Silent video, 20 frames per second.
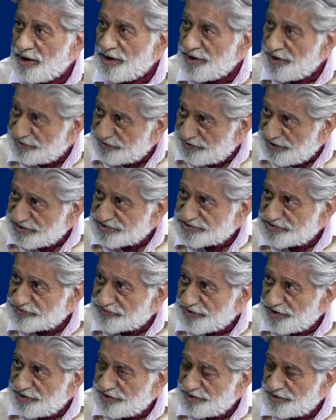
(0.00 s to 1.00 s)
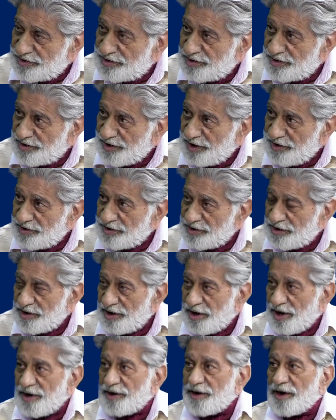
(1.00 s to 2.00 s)
International trade, right?
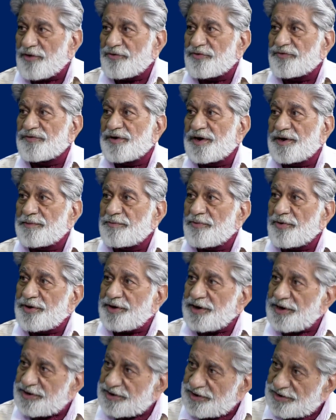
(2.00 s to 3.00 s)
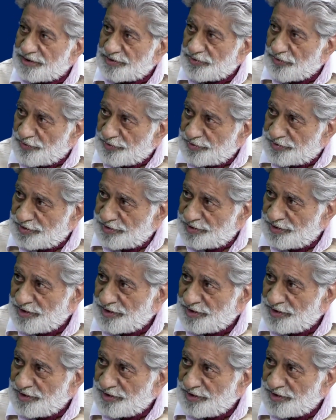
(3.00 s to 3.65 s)
And out of that, about 800 odd